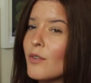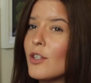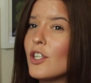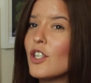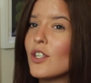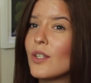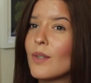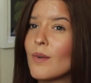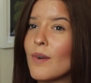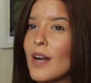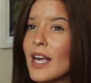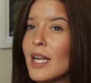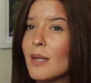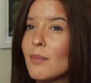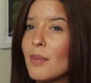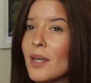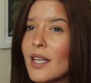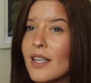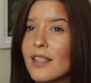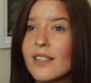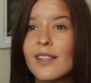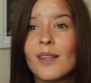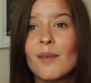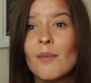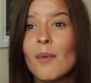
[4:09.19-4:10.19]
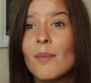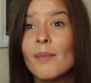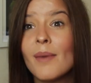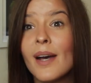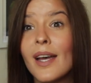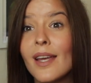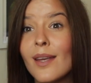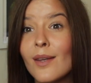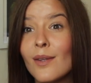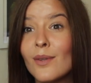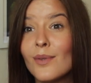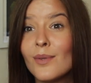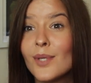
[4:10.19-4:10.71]
which is great because some of
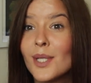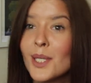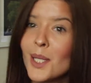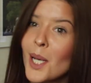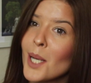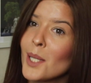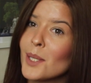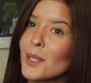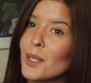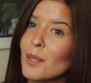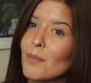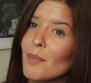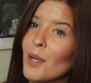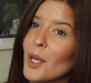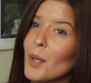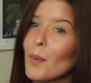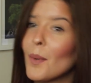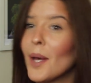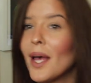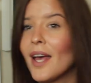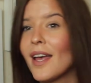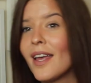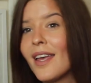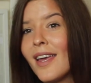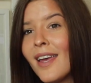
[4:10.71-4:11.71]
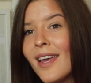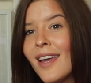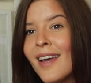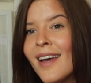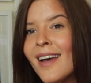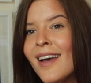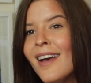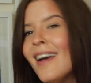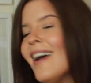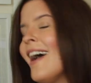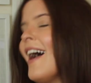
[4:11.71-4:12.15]
my designs are a bit quirky